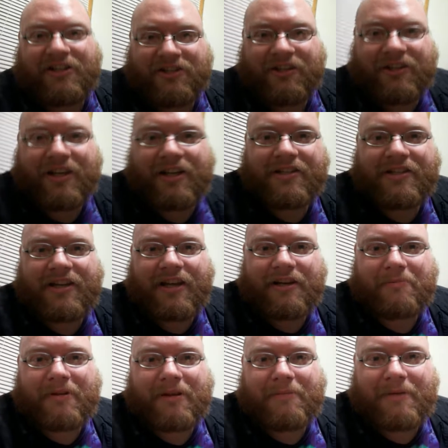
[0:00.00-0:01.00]
your kids how to
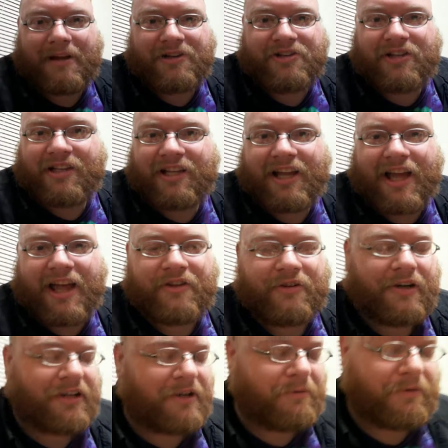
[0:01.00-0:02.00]
play Magic the
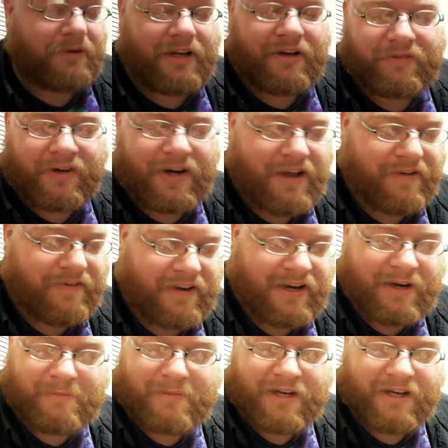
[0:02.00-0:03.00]
Gathering. They will never have any
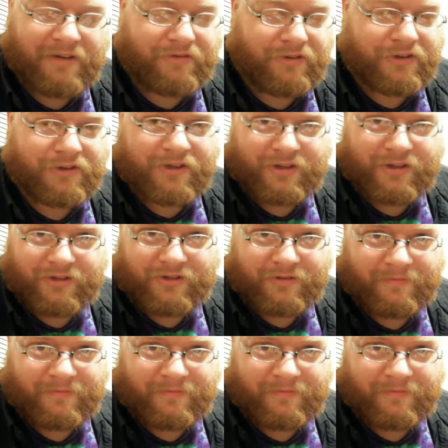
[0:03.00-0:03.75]
money for drugs.